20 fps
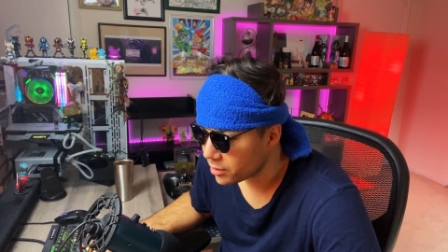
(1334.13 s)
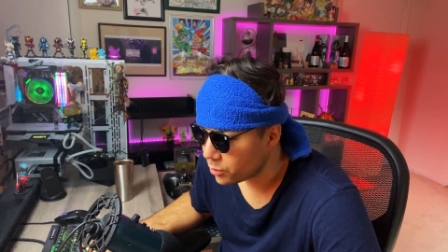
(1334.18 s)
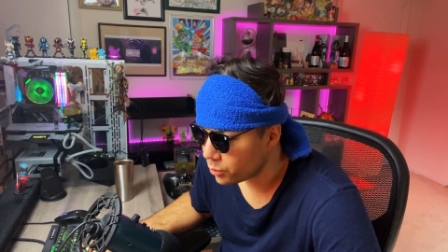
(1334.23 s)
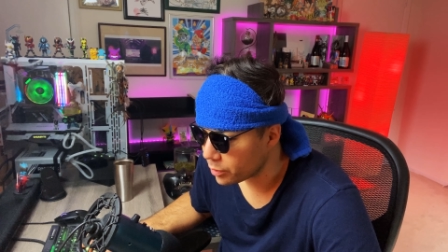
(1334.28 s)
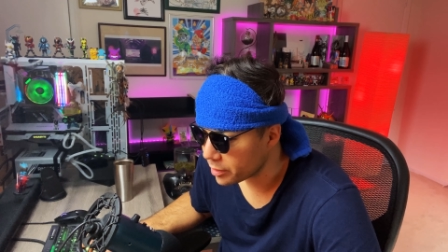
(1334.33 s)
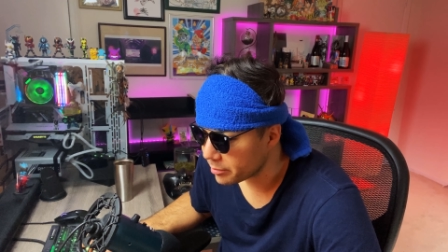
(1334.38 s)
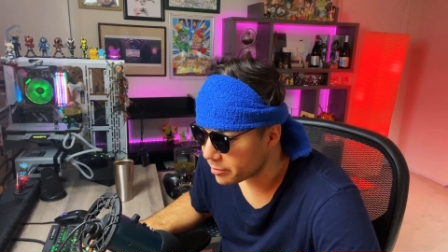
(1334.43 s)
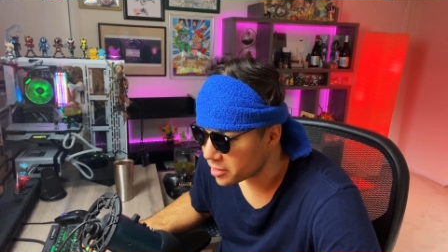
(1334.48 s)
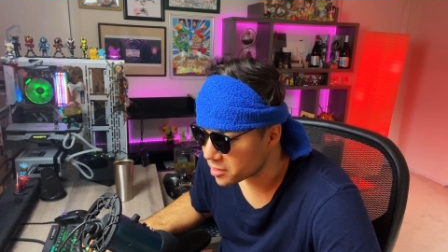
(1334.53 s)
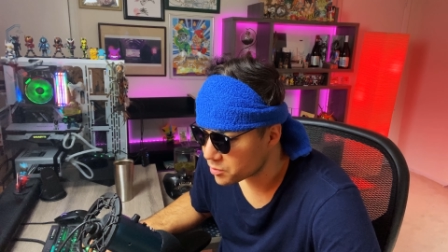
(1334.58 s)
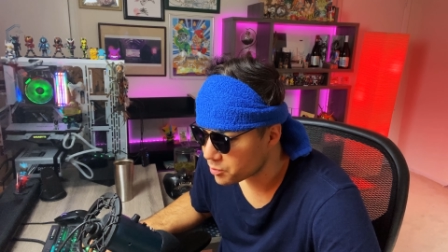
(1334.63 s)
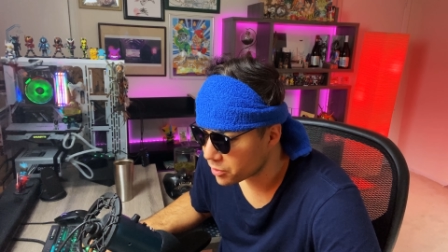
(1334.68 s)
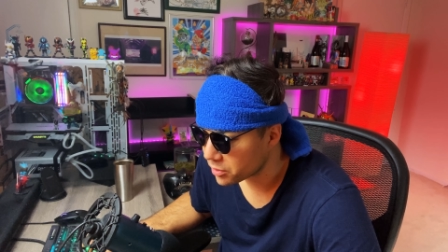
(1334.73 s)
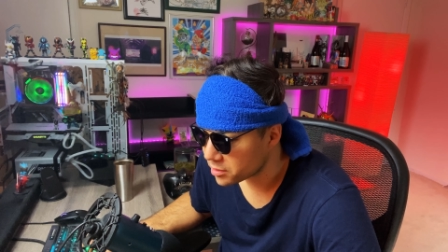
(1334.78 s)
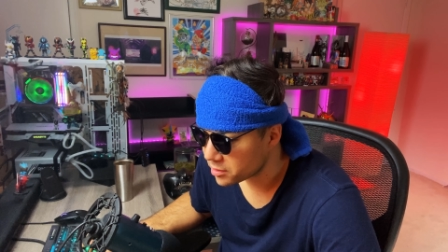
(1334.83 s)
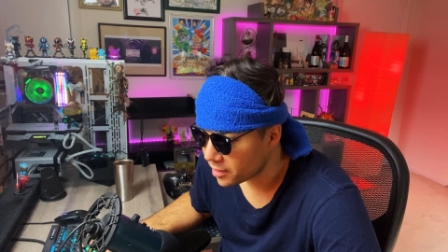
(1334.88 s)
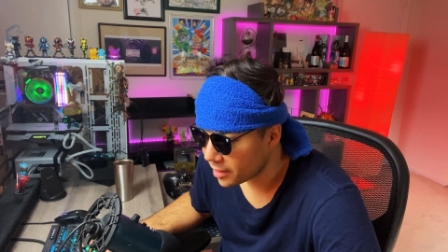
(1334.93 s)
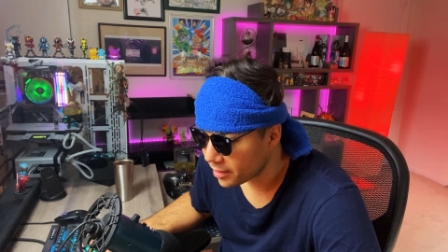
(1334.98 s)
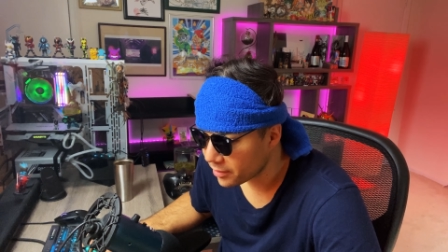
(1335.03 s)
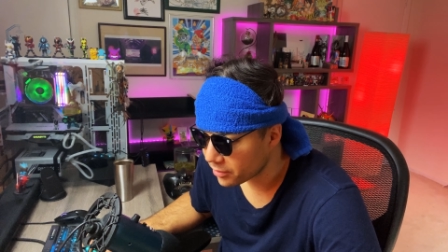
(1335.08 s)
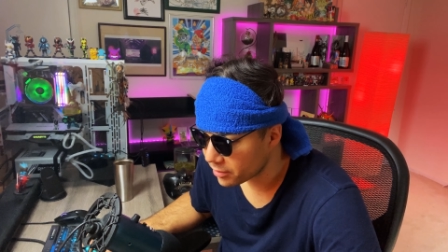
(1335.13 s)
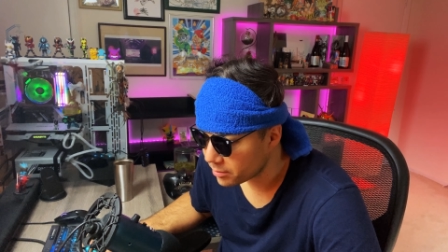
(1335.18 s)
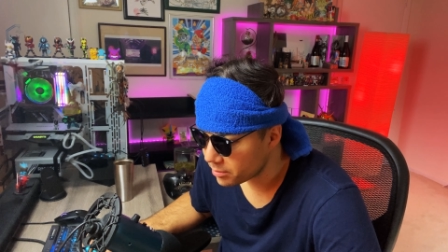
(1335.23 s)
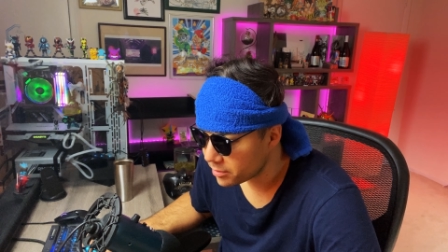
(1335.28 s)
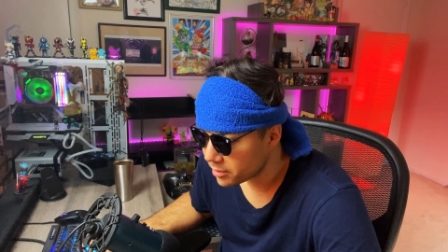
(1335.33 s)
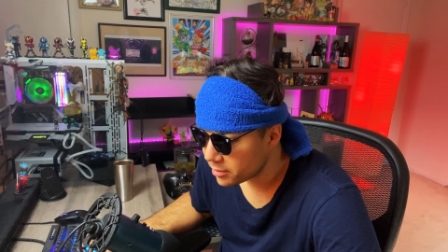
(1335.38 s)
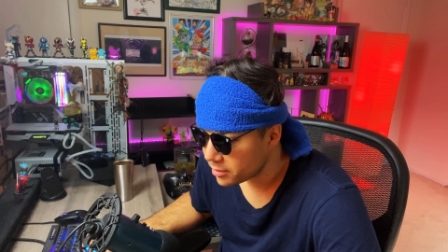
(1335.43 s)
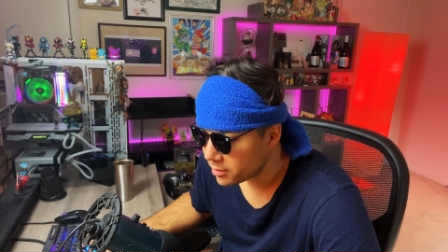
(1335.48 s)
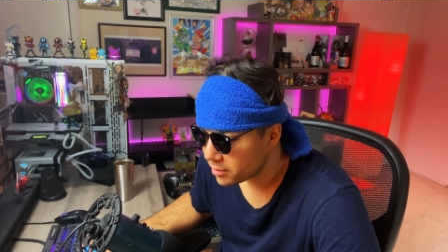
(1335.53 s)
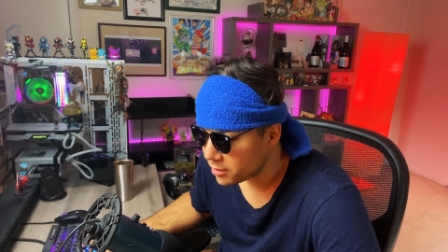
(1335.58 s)
we must protect them.
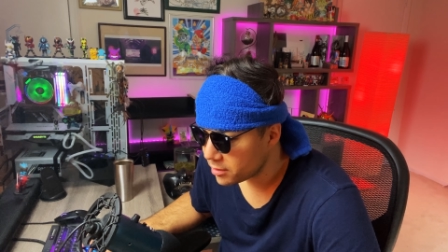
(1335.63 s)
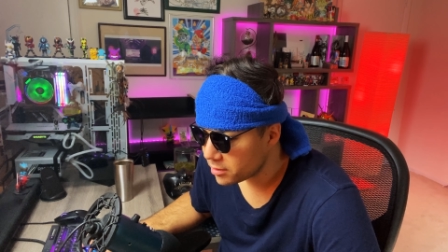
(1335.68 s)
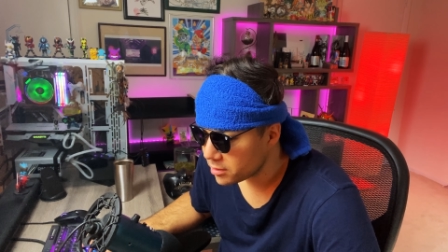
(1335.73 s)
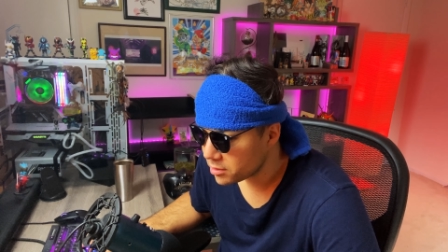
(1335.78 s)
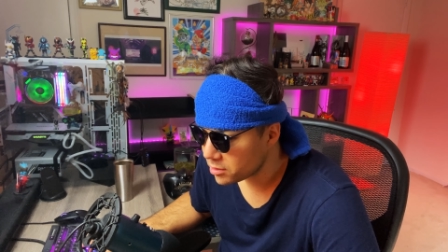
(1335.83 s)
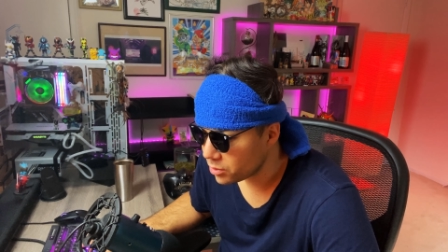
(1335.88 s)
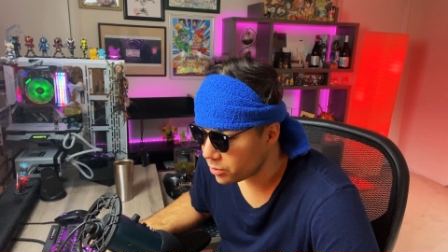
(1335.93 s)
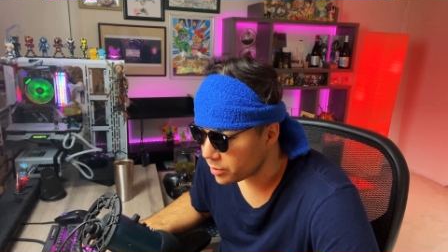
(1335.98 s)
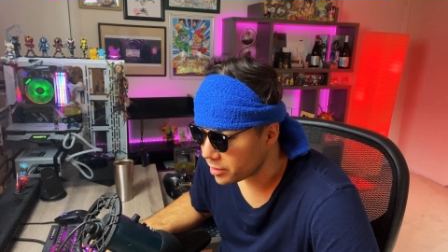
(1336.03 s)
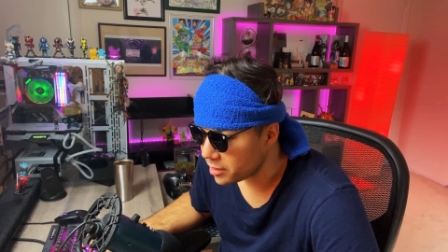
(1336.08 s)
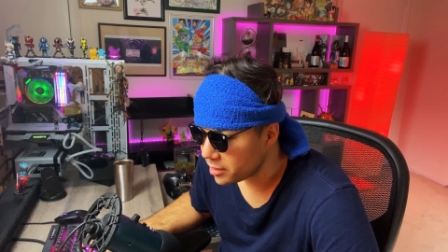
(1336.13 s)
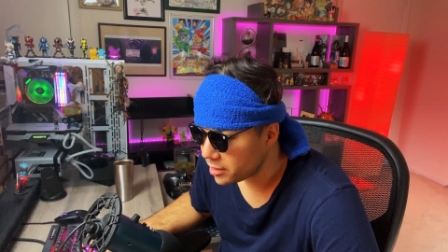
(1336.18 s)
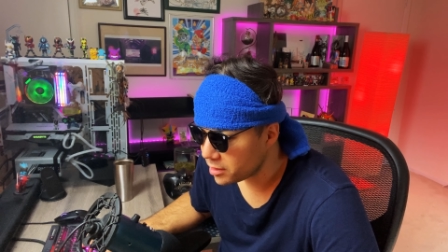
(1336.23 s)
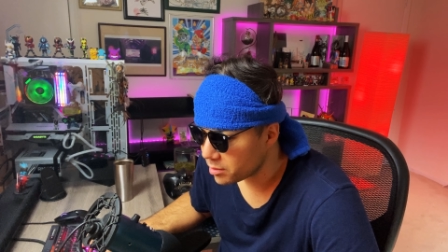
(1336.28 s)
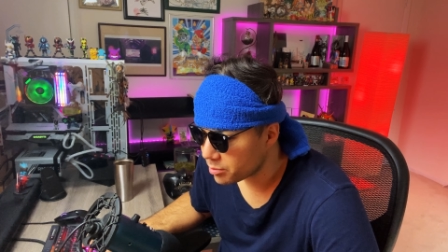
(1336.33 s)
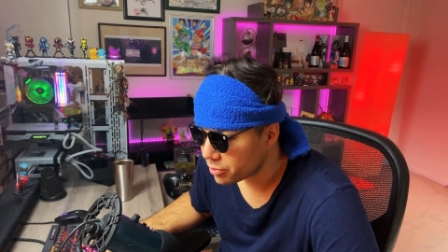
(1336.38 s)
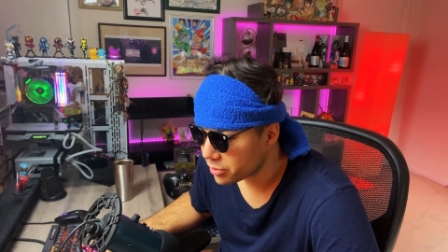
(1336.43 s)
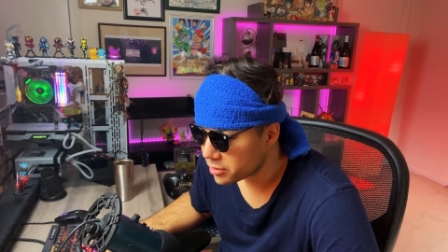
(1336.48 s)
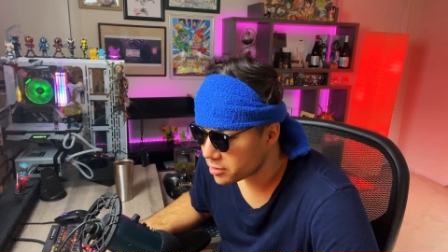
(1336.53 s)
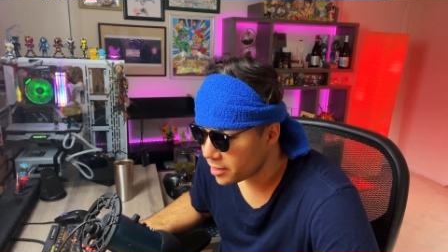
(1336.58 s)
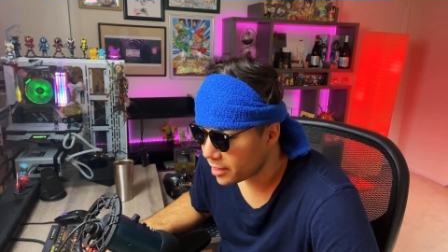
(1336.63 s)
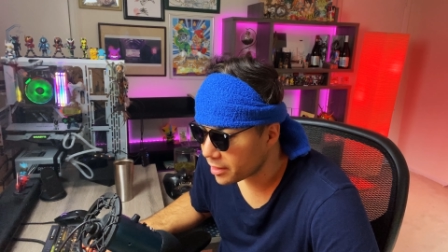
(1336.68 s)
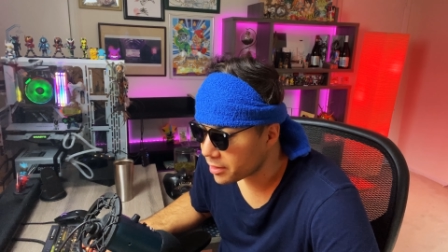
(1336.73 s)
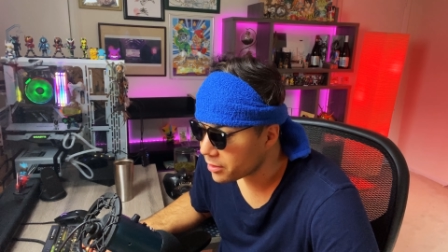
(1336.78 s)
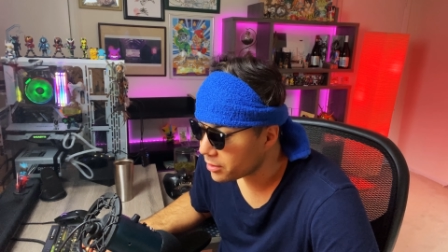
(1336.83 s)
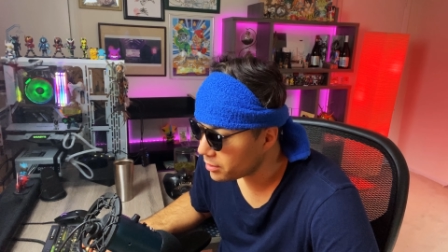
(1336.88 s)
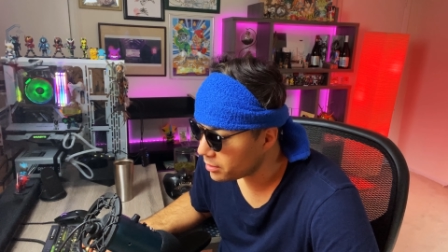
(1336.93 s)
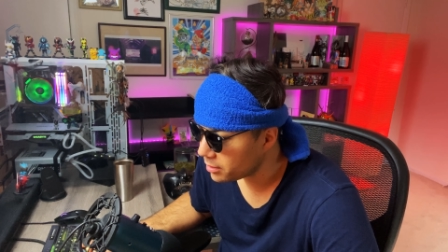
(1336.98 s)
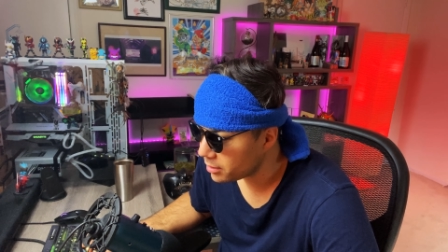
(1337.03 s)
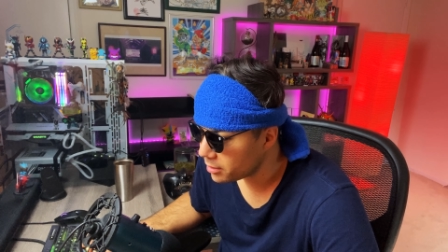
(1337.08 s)
So we need to
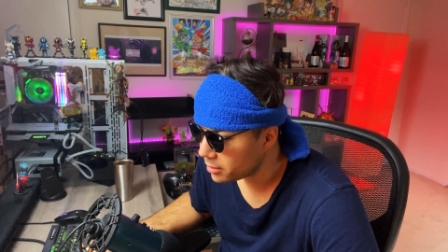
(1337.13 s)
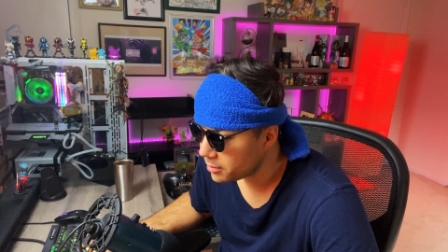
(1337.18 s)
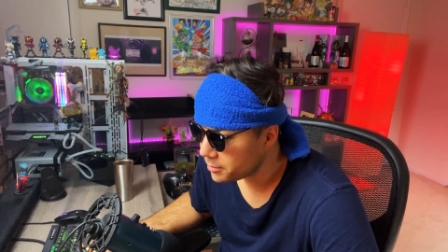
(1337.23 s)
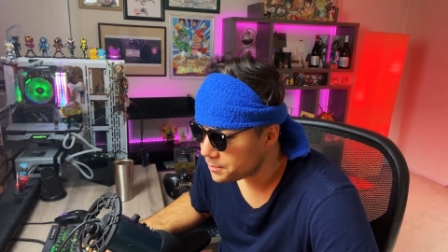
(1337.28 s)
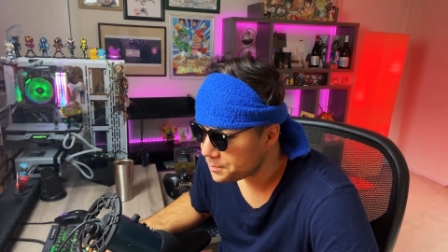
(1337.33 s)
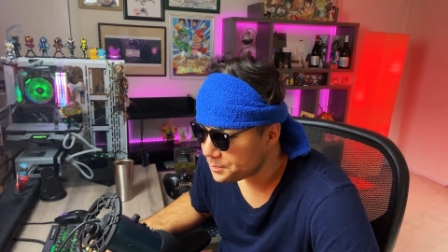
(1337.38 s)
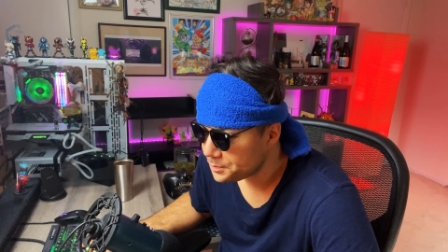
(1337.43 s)
protect her.